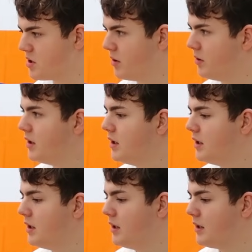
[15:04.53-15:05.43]
So
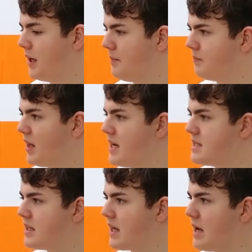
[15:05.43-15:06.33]
yeah, that
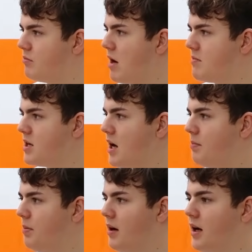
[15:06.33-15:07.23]
is the game wrapped
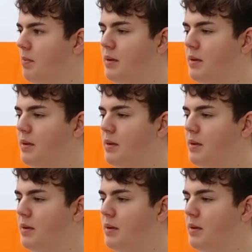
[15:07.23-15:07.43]
up.